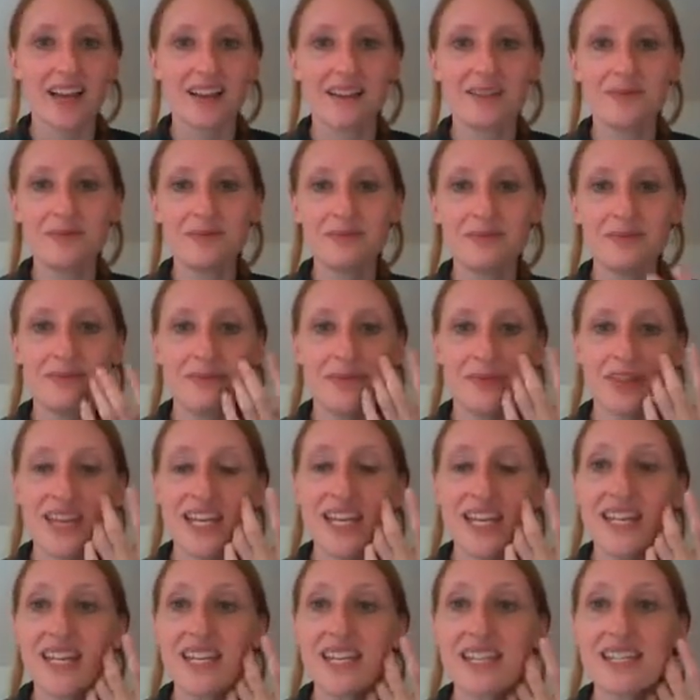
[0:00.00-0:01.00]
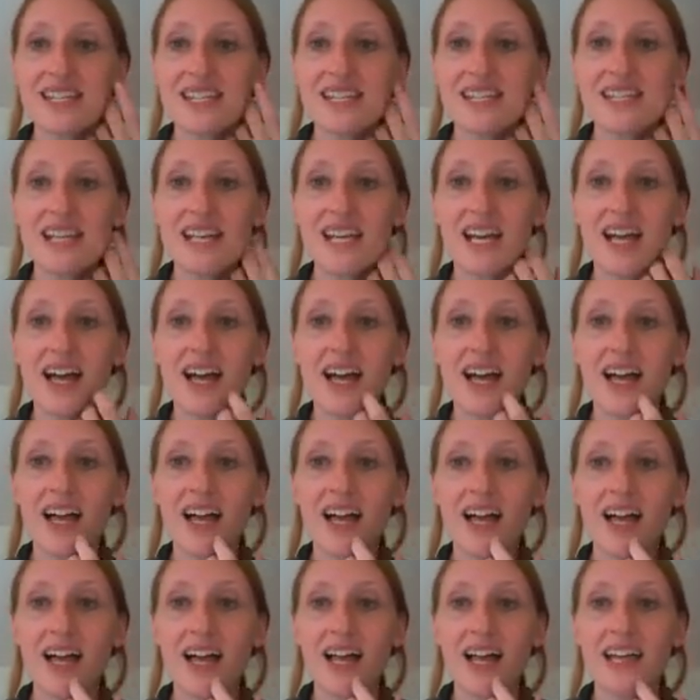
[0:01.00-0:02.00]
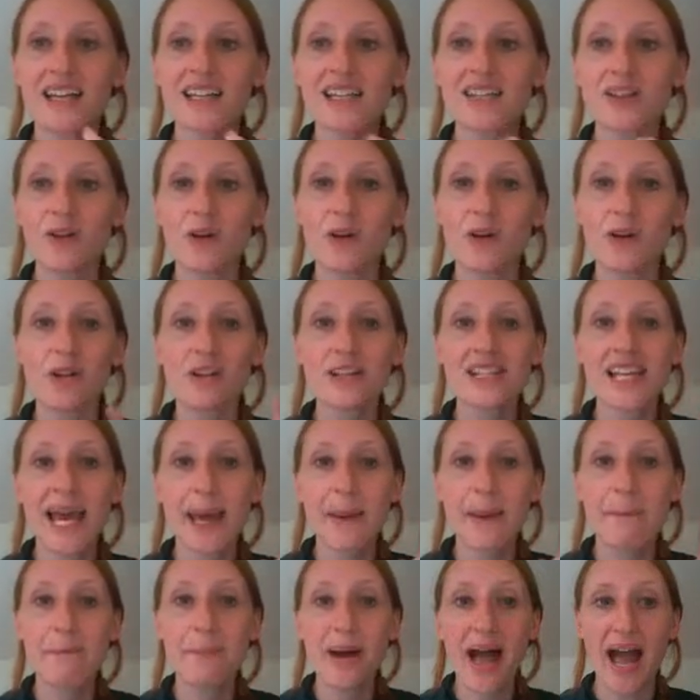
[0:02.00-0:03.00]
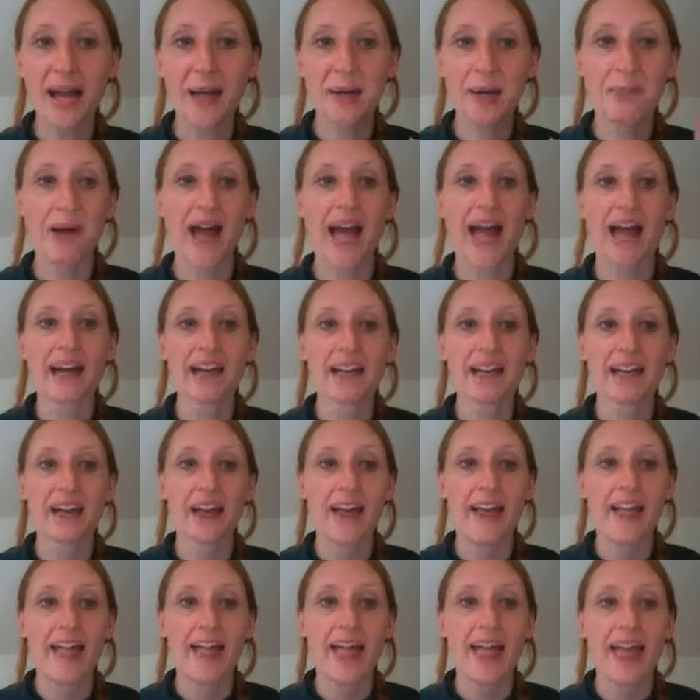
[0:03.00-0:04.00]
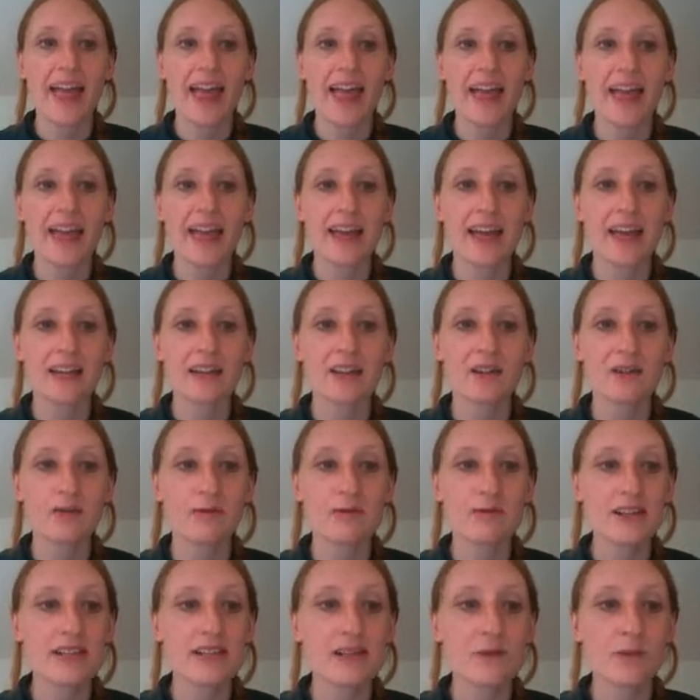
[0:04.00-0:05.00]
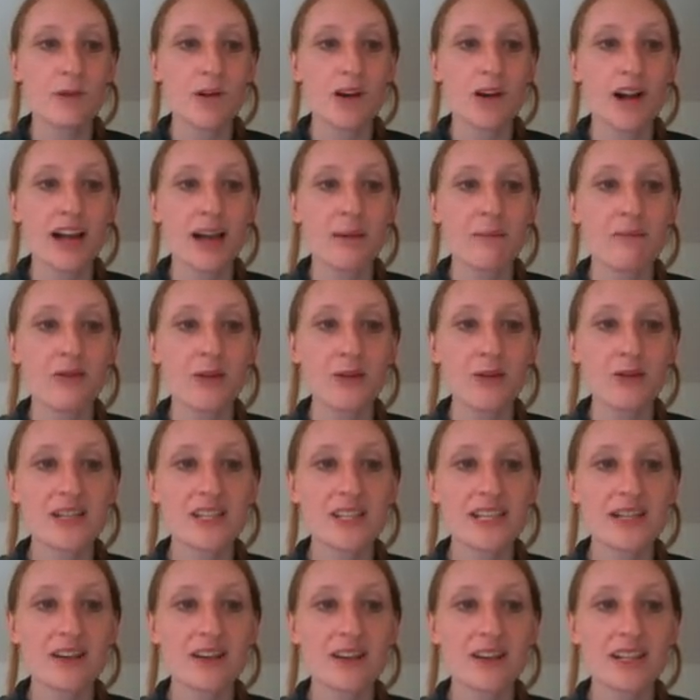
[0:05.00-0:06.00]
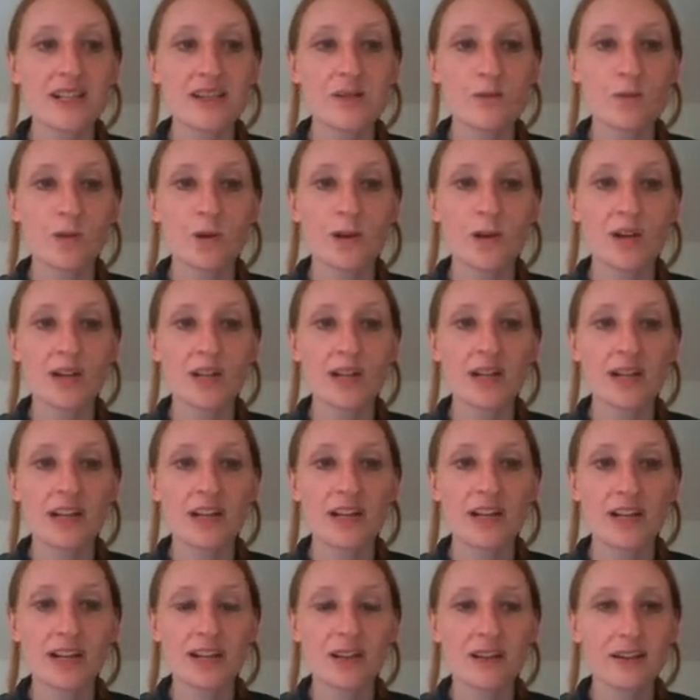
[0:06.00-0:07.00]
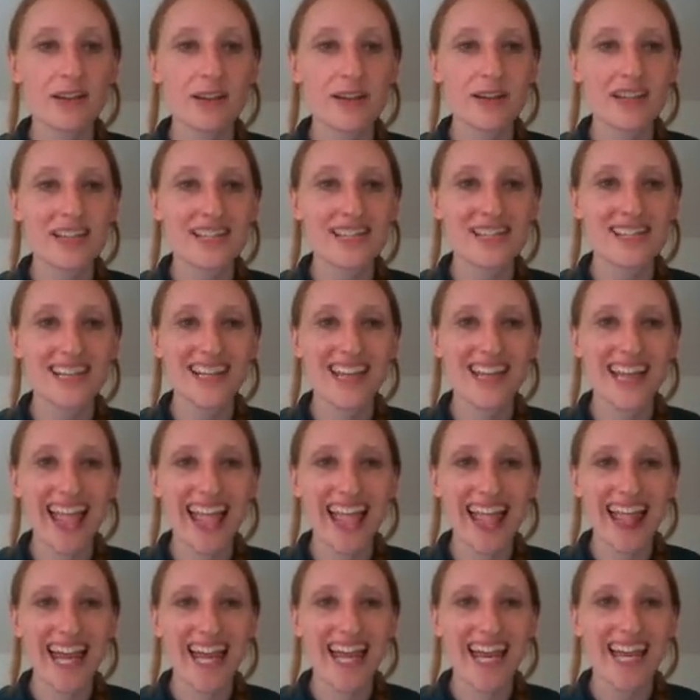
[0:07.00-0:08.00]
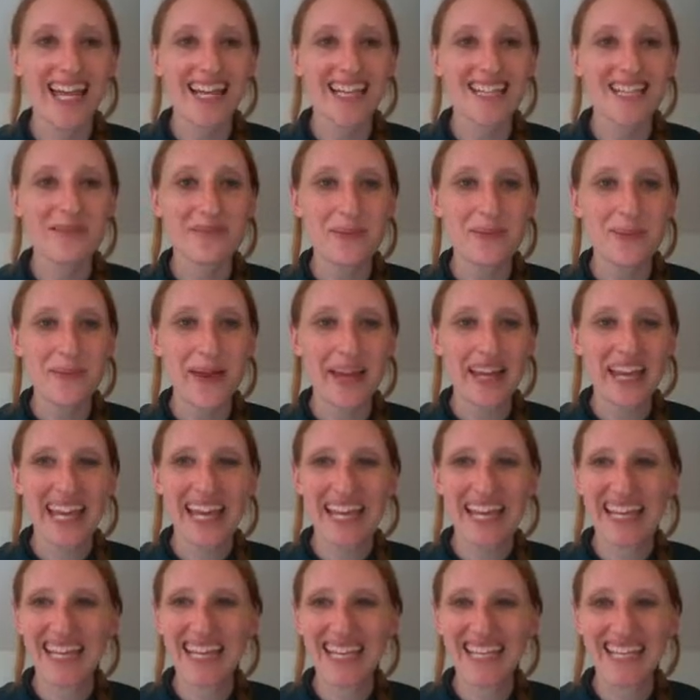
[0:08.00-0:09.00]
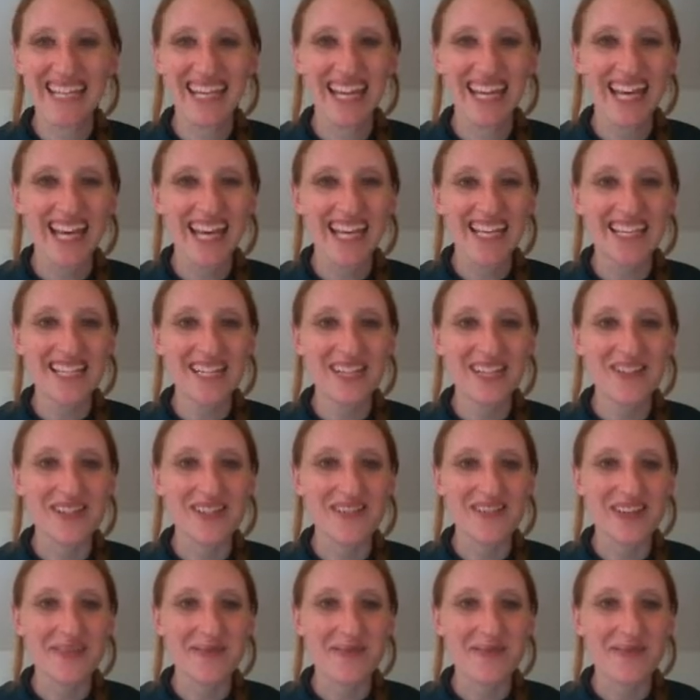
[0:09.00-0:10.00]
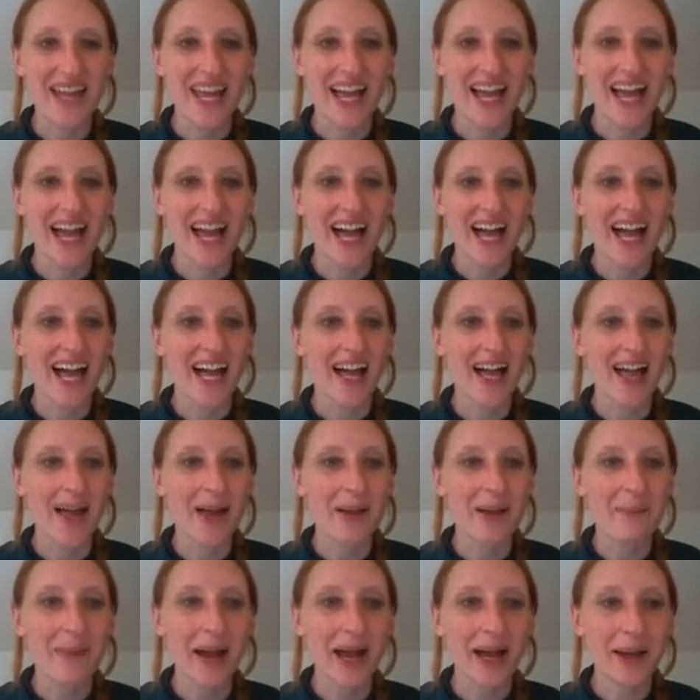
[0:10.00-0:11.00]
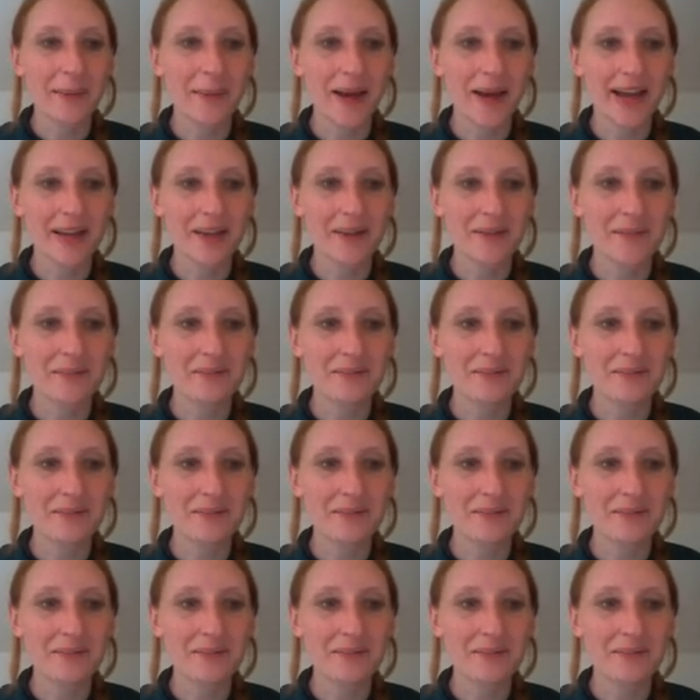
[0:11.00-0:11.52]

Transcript: This is called a backpack. And the reason why I'm focusing on this word, goodness, it's a bit big, excuse me, backpack,